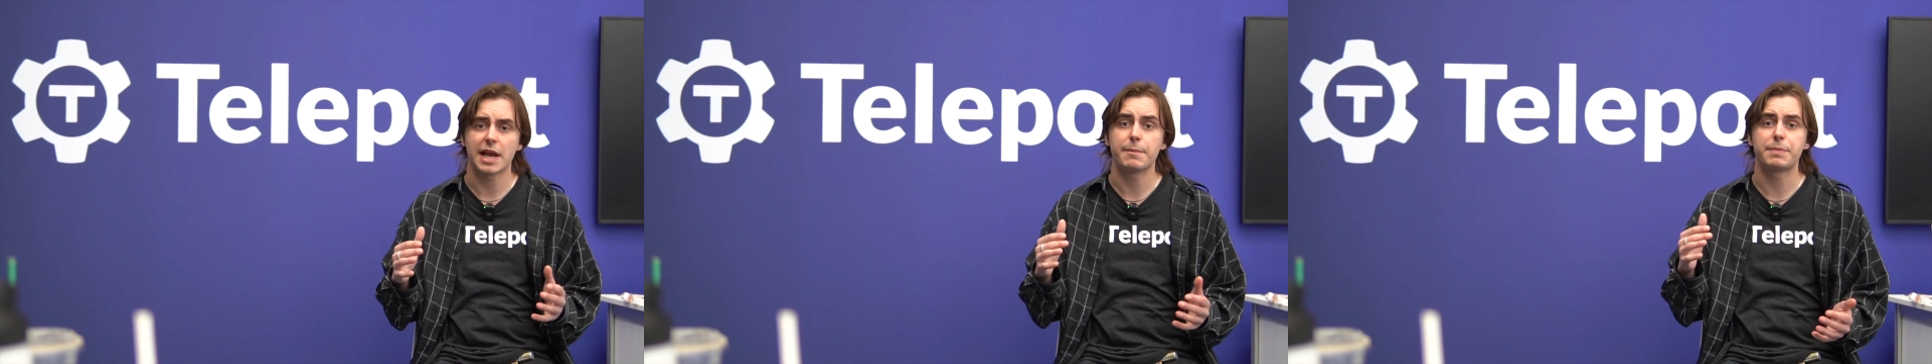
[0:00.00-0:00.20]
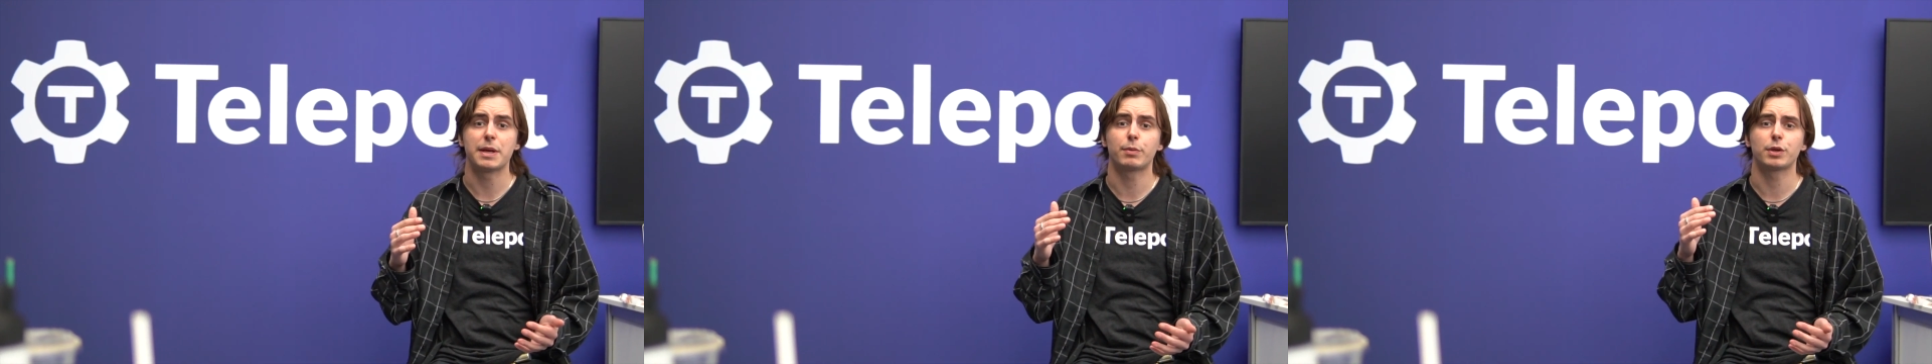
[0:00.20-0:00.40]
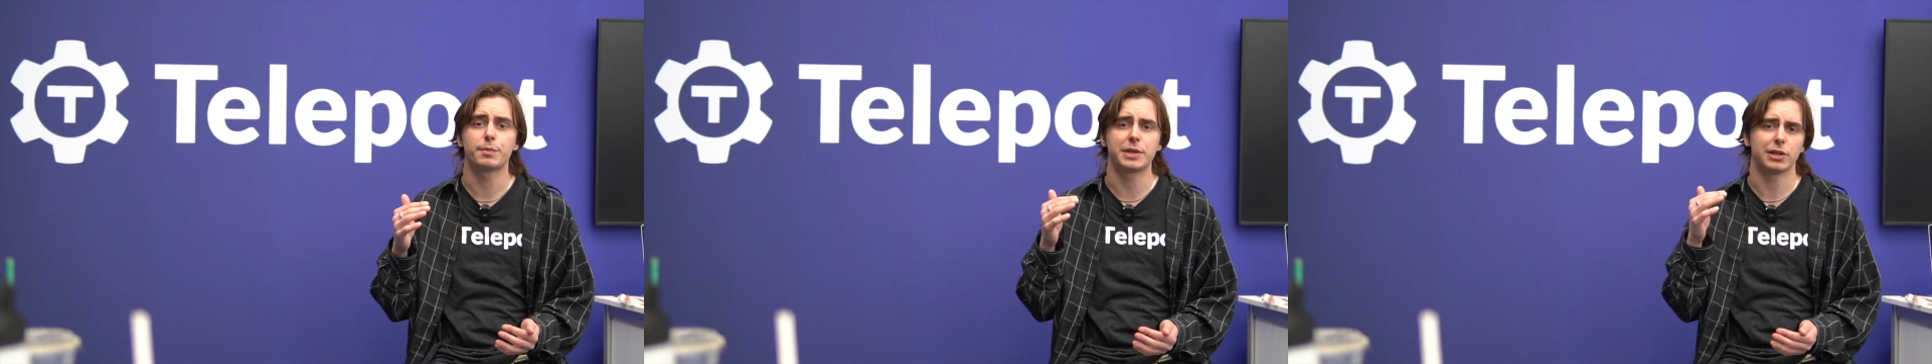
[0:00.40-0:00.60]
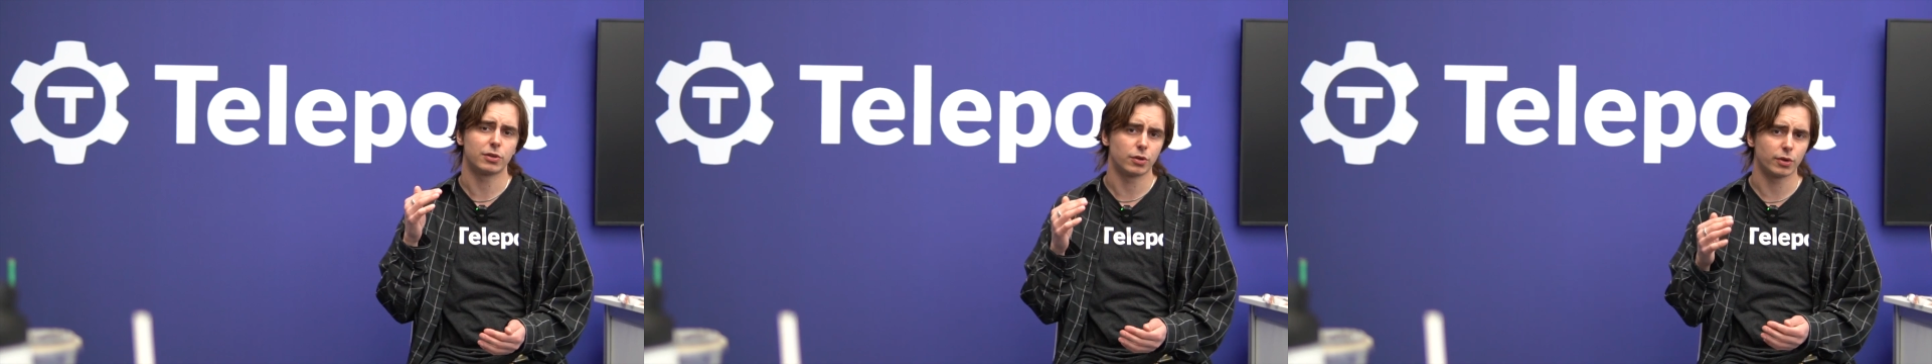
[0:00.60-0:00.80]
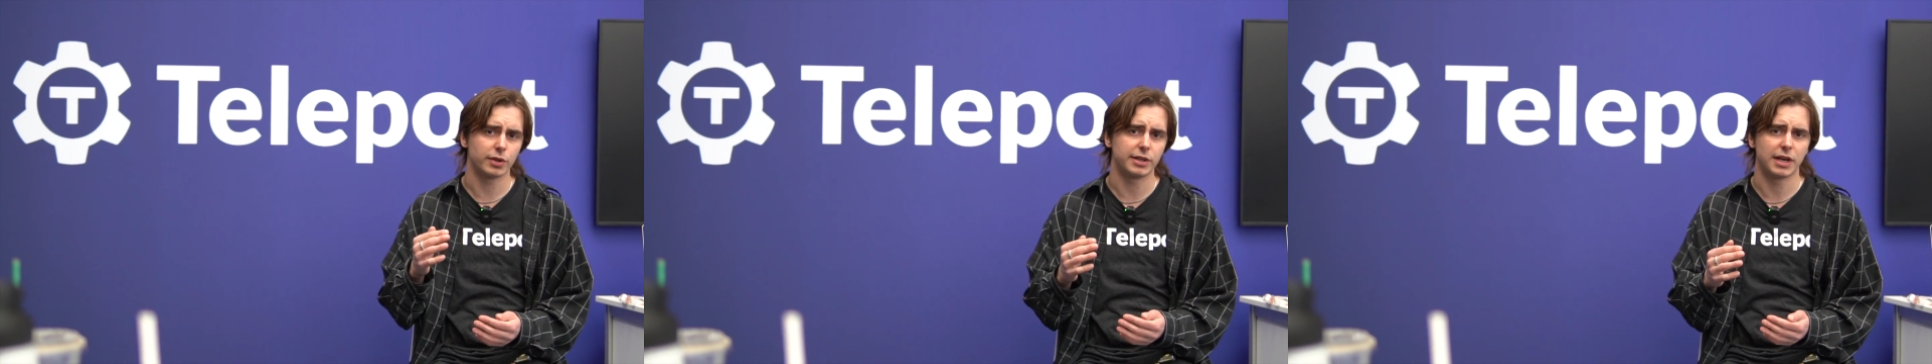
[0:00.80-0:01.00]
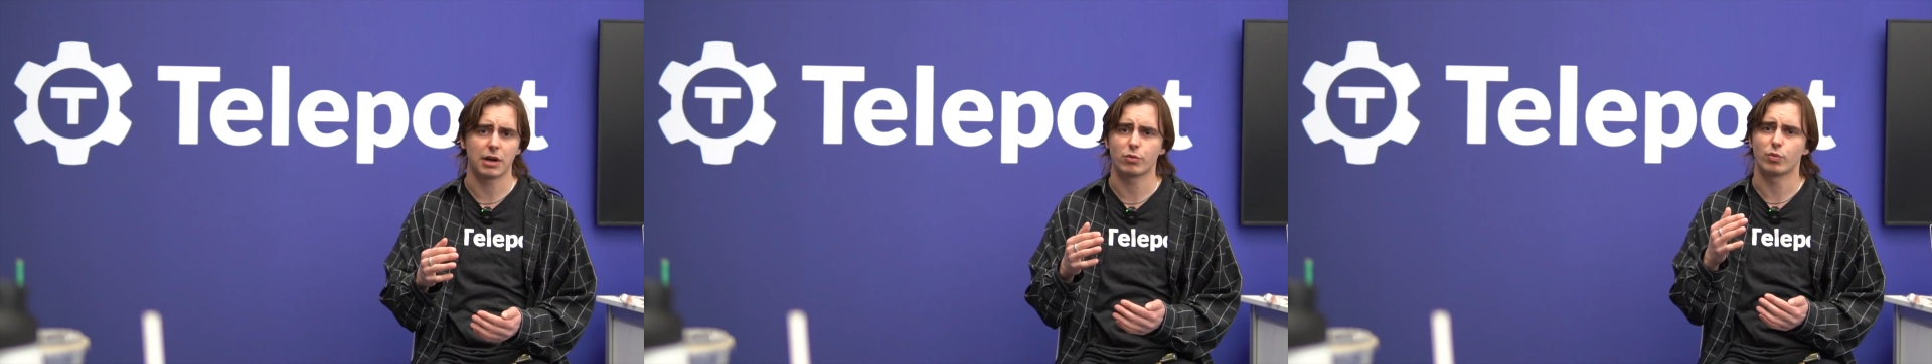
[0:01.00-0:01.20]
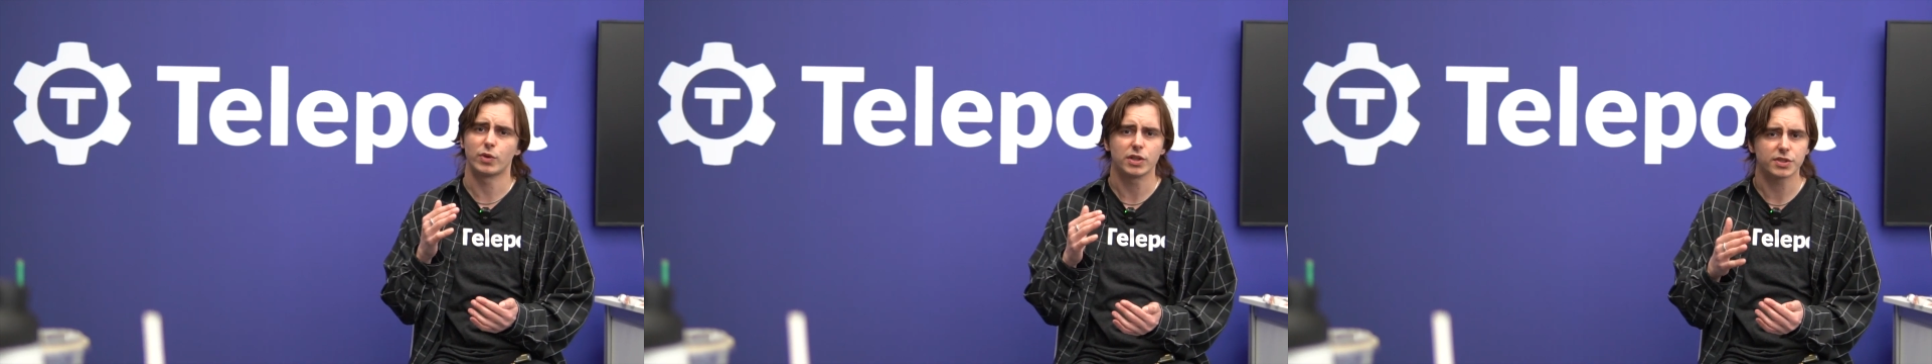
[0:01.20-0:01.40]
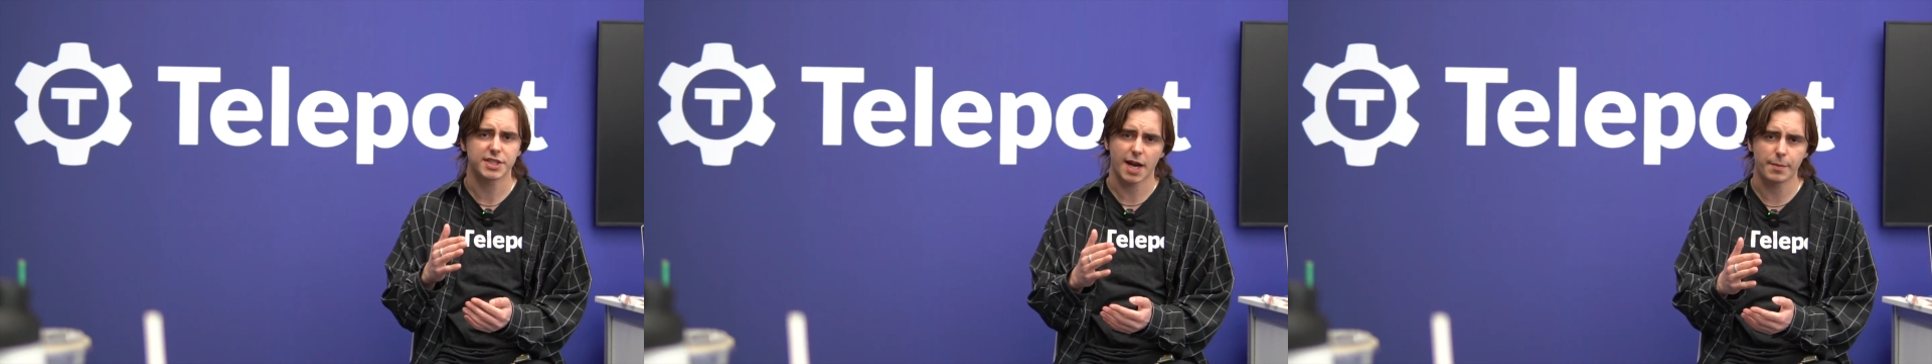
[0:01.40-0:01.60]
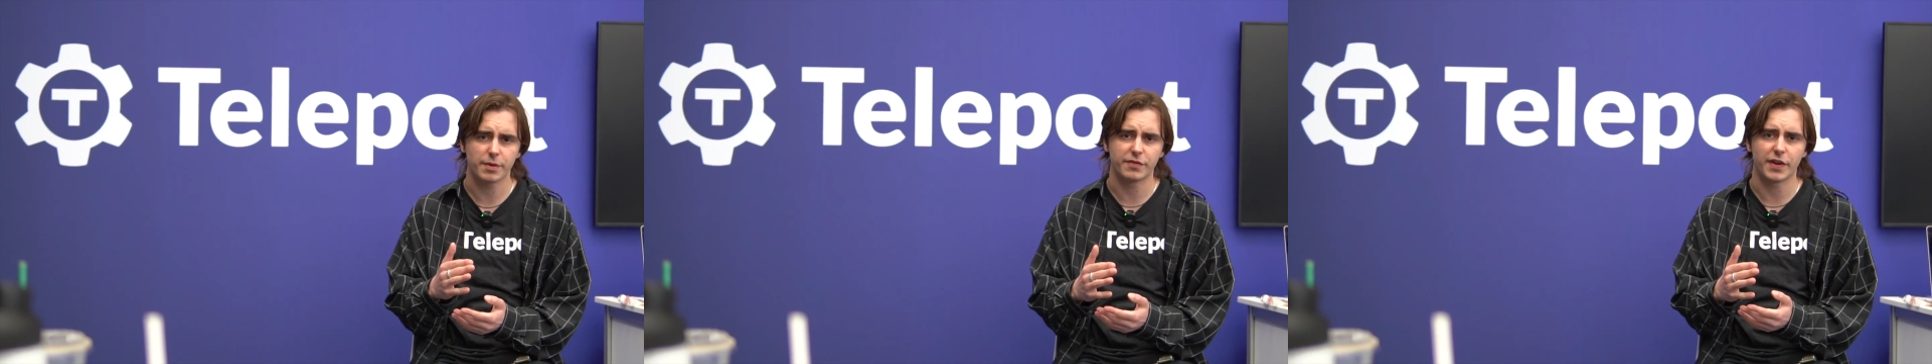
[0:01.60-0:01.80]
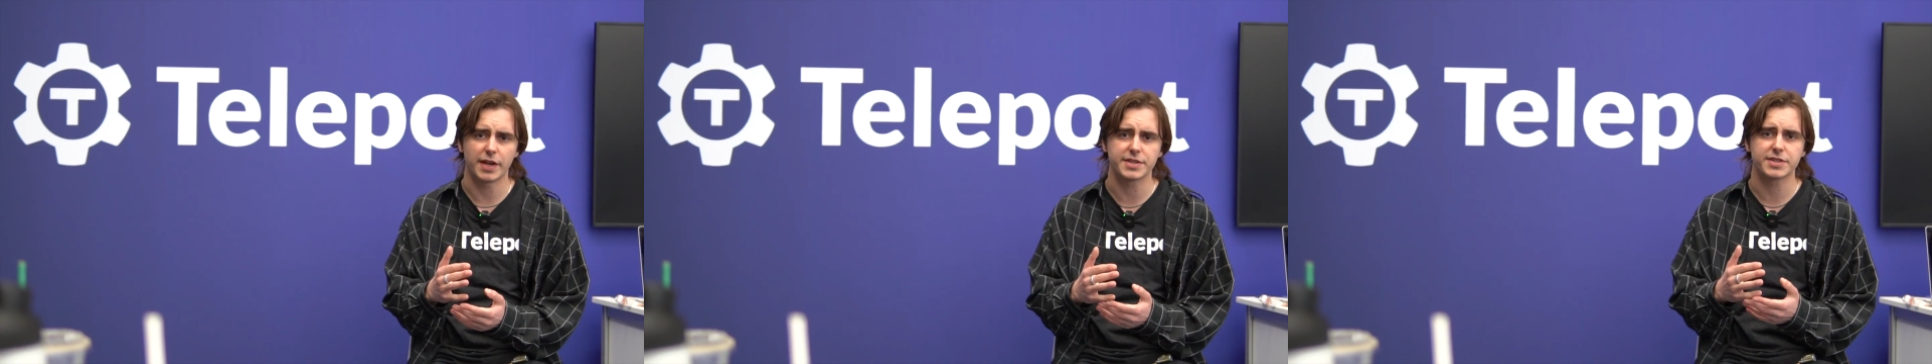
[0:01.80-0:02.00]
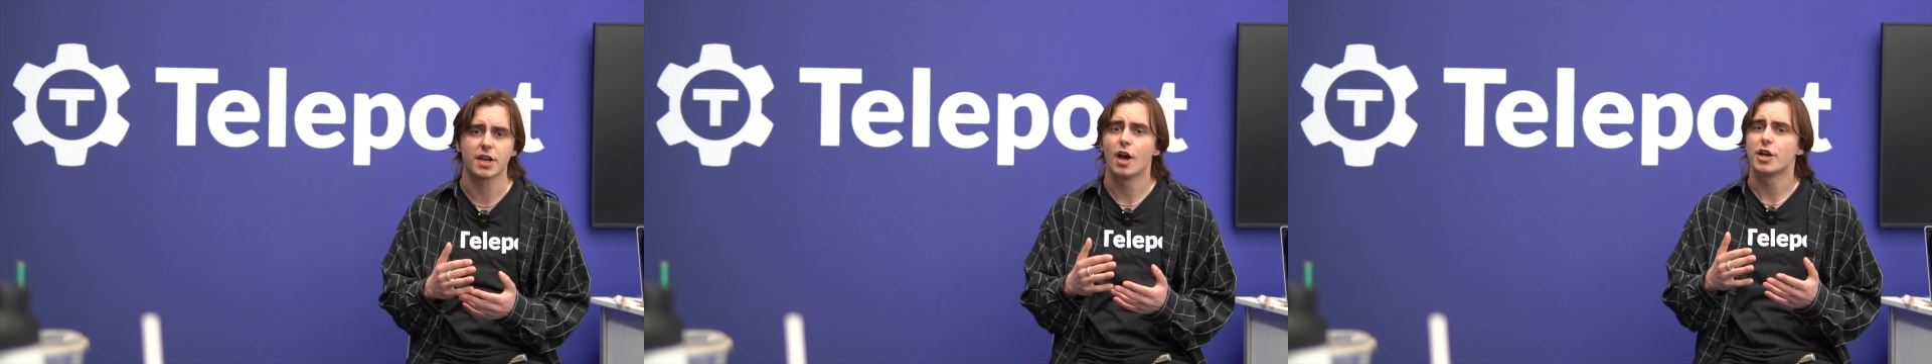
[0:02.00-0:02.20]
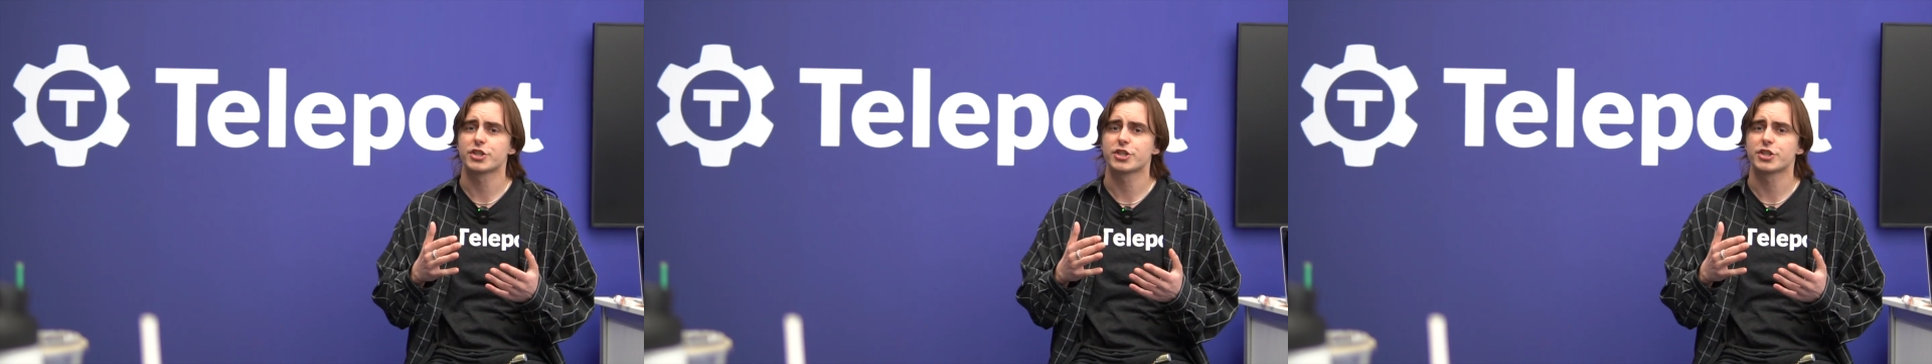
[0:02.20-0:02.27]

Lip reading: and be able to be alerted on real-time events